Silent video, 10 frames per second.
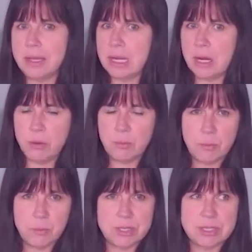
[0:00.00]
you
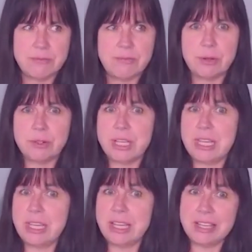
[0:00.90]
know, was
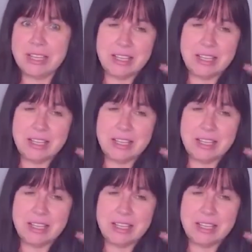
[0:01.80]
fairly